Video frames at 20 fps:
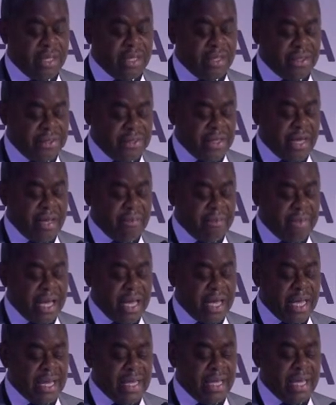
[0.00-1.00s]

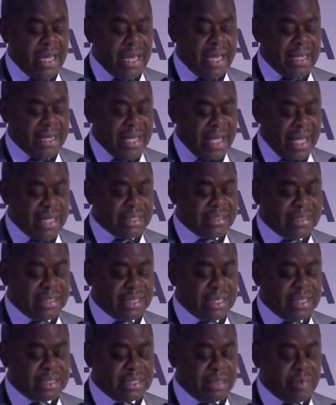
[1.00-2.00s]
thereby
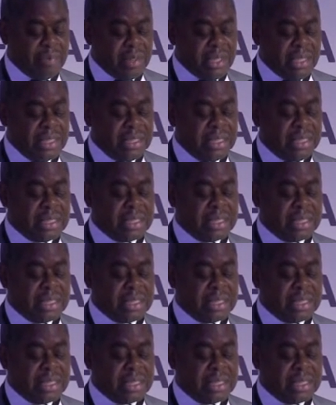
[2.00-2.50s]
enhancing its ability